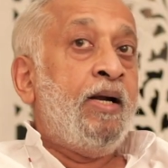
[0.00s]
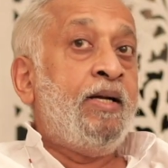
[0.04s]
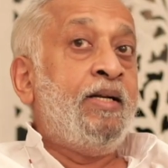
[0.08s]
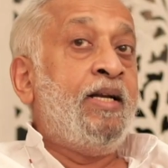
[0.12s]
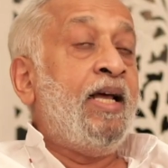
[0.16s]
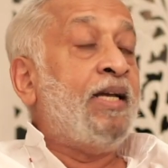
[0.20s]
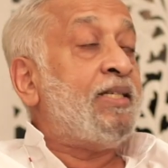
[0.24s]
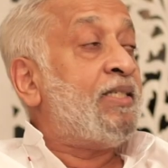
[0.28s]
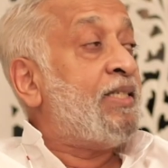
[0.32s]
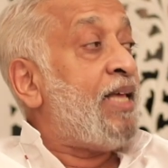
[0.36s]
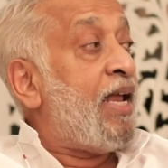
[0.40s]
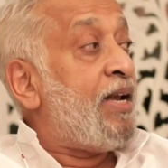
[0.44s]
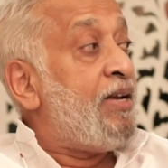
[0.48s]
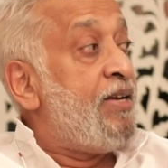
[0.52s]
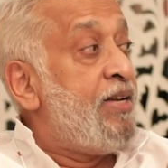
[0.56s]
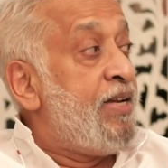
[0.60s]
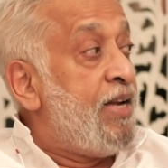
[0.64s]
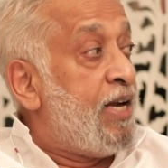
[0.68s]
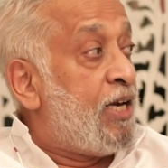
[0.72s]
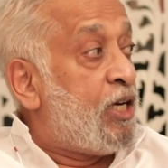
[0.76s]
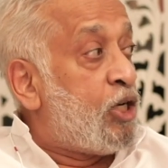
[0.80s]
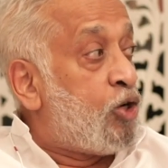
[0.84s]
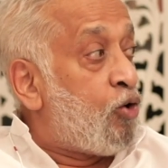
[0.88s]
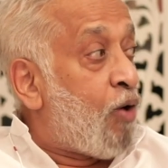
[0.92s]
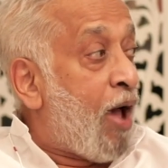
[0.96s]
Does that
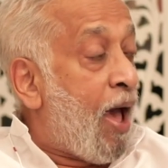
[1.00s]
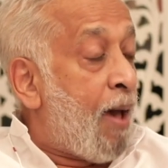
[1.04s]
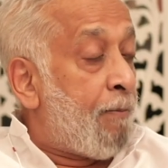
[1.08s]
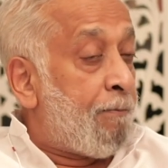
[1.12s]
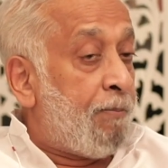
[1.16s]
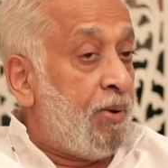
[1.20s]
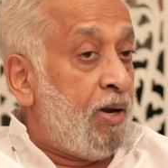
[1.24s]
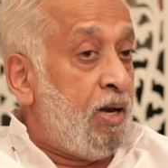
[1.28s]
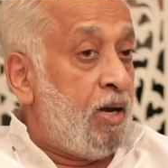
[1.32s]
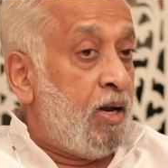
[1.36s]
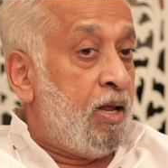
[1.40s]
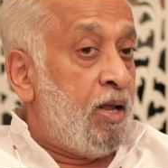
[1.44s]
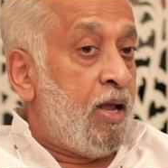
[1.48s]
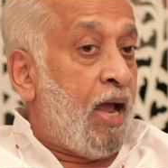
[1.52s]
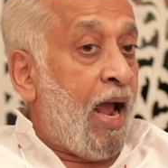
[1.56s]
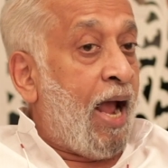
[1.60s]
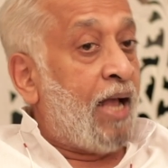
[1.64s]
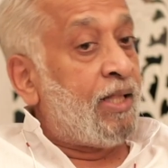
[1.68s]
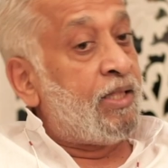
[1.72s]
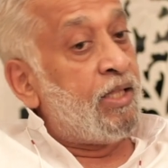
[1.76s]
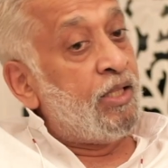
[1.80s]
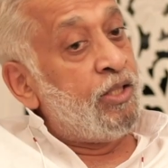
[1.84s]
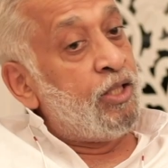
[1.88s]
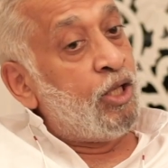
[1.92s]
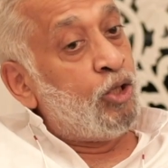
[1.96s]
need to happen? I
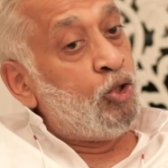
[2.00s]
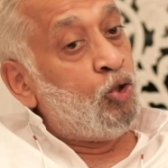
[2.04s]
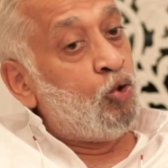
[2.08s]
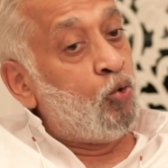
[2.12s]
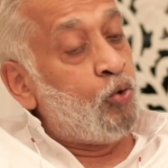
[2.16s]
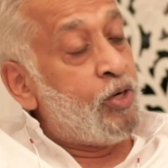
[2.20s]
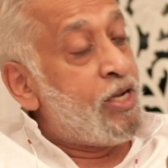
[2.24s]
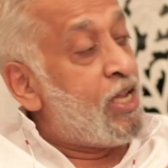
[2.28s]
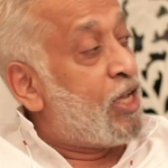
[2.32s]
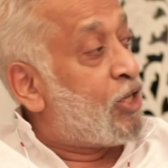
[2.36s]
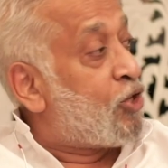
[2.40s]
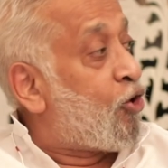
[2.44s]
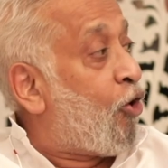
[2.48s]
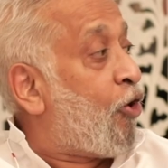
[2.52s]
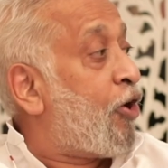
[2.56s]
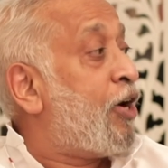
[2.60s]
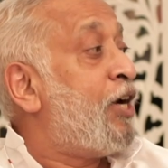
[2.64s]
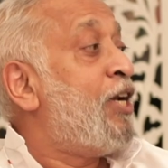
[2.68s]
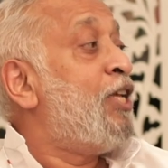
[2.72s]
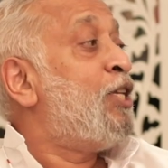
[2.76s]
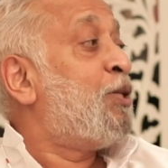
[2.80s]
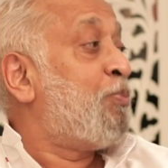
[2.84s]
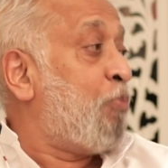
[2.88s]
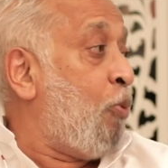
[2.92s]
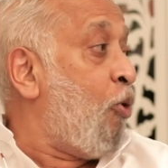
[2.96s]
think the jury has
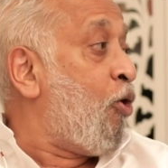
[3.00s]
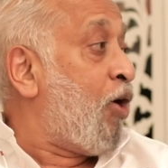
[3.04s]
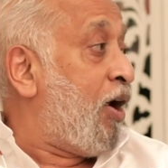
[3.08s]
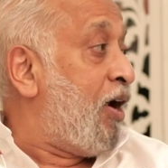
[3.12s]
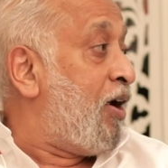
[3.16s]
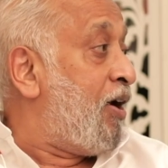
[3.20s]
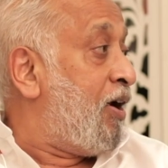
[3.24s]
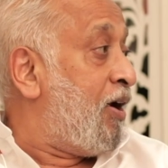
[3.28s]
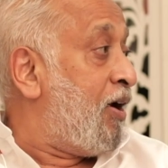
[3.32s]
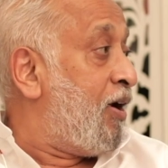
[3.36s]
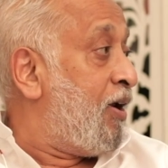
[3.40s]
already spoken.